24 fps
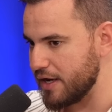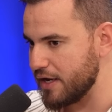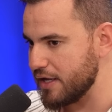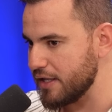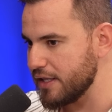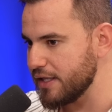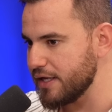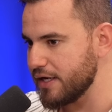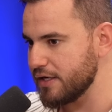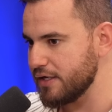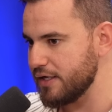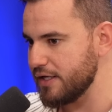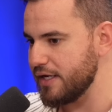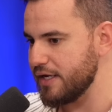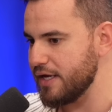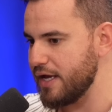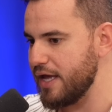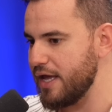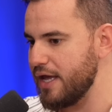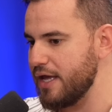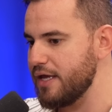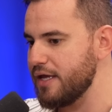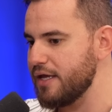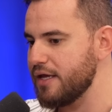
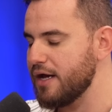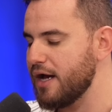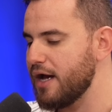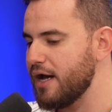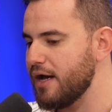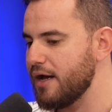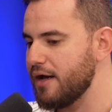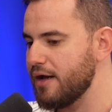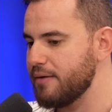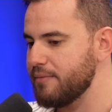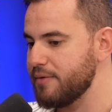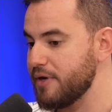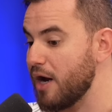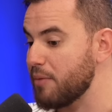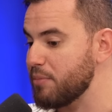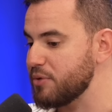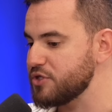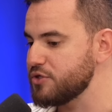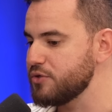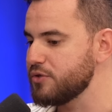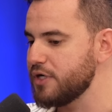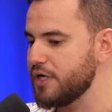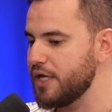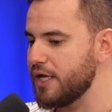clearly an
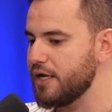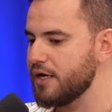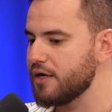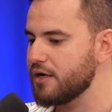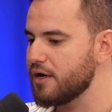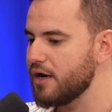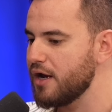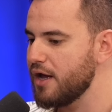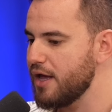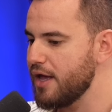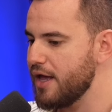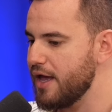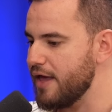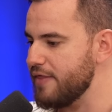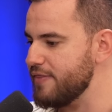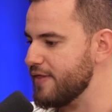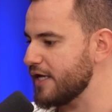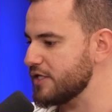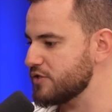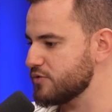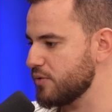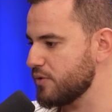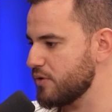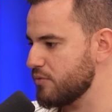opportunity here, and
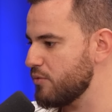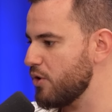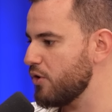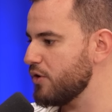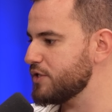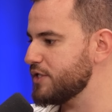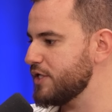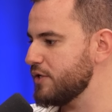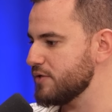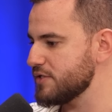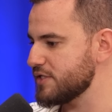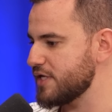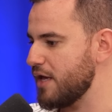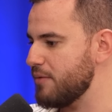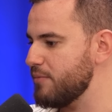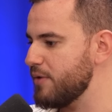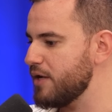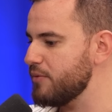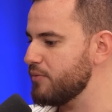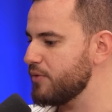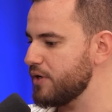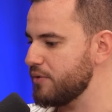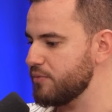that's where Remote Latinos came in.